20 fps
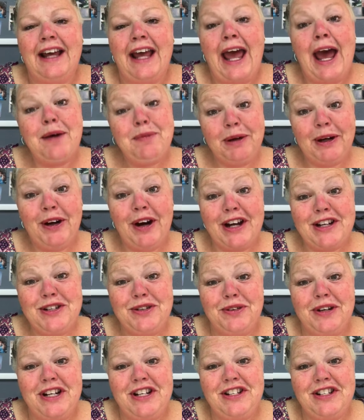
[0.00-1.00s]
Happy
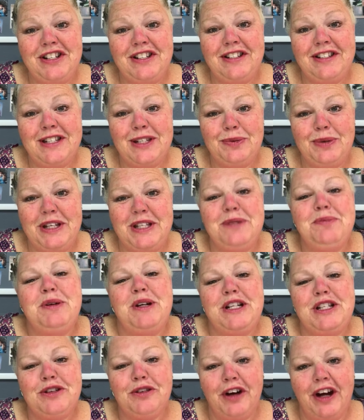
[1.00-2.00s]
graduation, Sweet
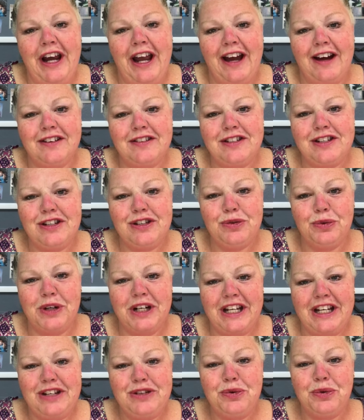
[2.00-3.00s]
Springs Greyhounds
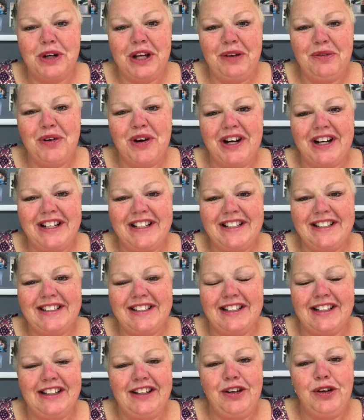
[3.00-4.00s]

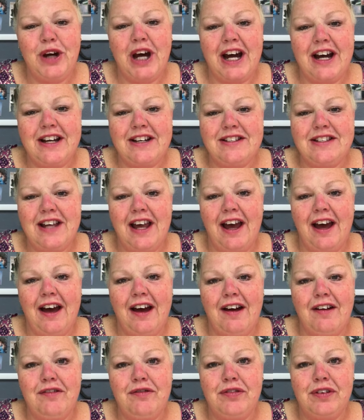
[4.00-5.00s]
2021. You guys
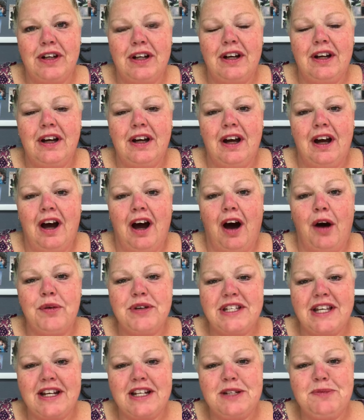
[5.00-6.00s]
have
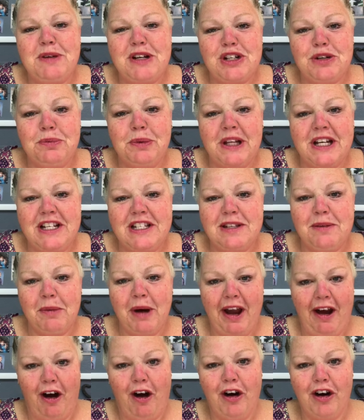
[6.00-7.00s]
always had a special place
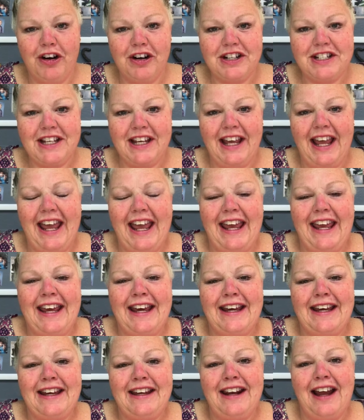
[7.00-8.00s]
in my heart,
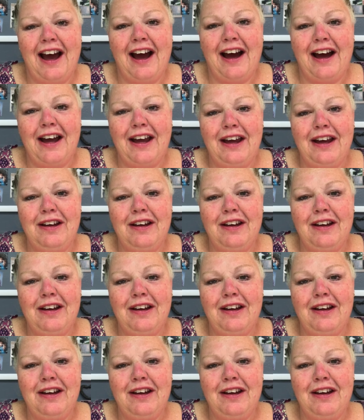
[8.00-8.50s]
and I